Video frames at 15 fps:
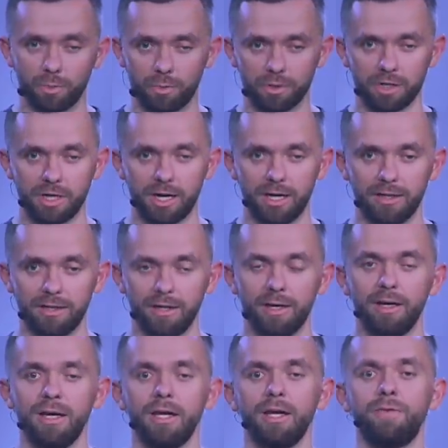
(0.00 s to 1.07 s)
with God,
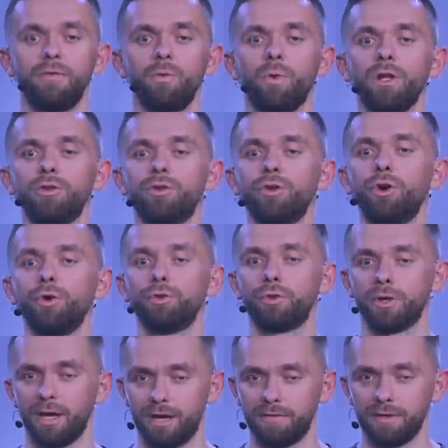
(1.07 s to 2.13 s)
if you want to go to
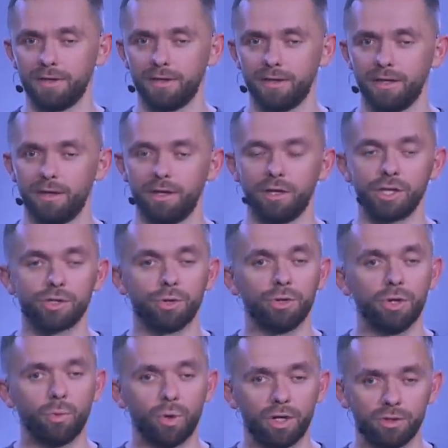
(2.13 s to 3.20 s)
heaven, there is
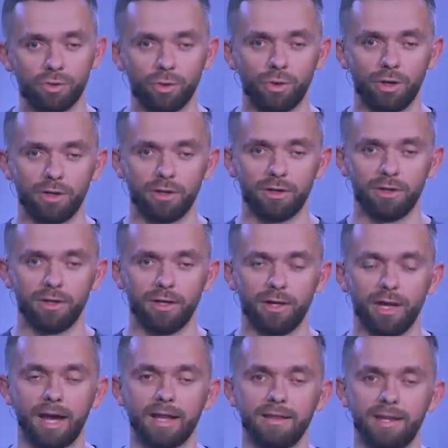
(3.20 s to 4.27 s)
only one door,
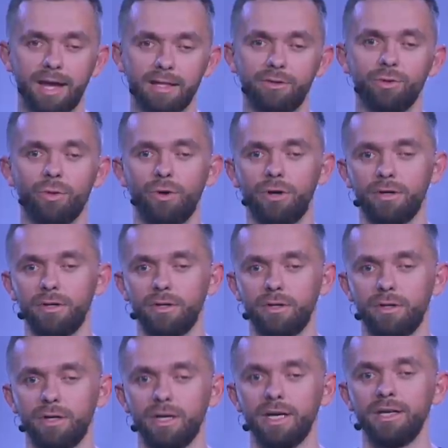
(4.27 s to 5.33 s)
and that door
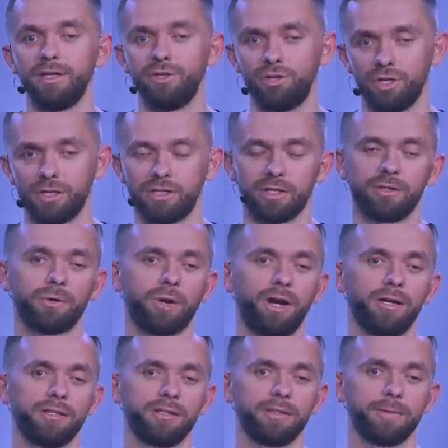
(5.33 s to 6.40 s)
is Jesus
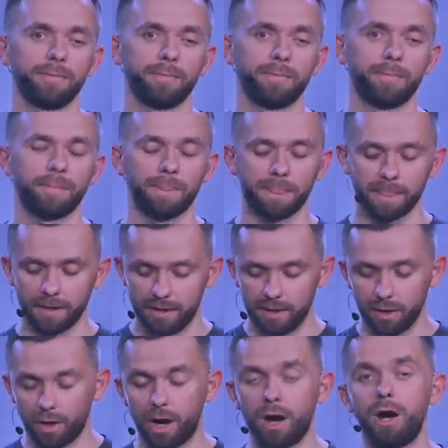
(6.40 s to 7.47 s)
Christ
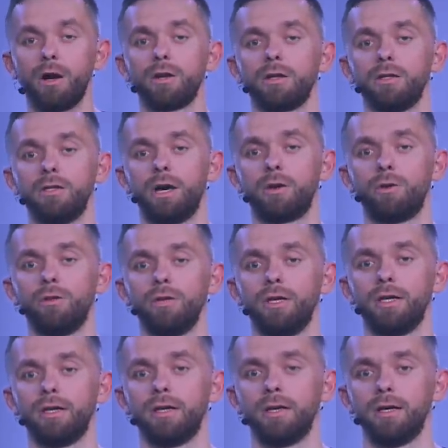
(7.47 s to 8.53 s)
ark not
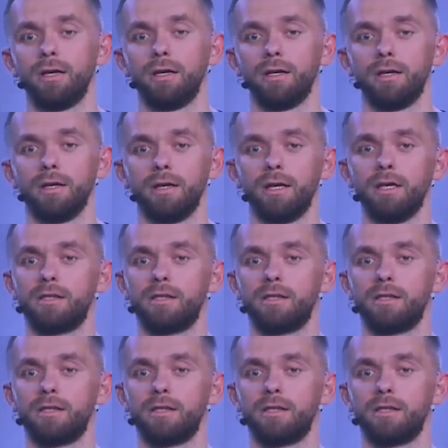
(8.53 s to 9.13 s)
only it